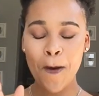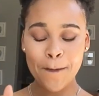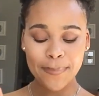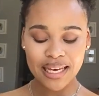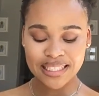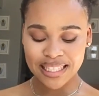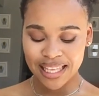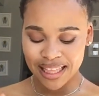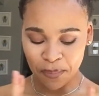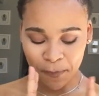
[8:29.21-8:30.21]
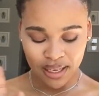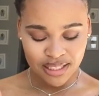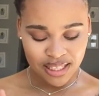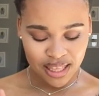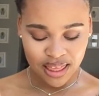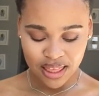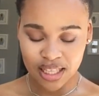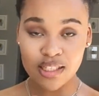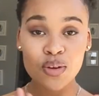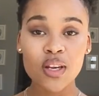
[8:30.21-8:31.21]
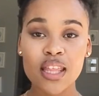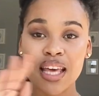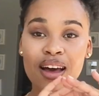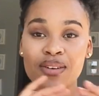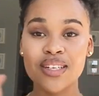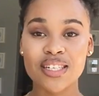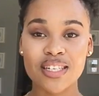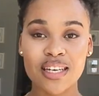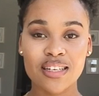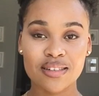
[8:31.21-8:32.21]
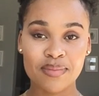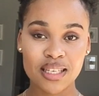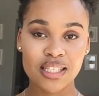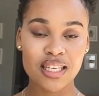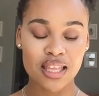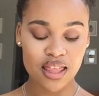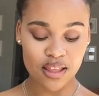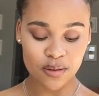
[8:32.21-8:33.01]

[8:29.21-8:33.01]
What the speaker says: My teeth. That's the only thing I want to change, my teeth.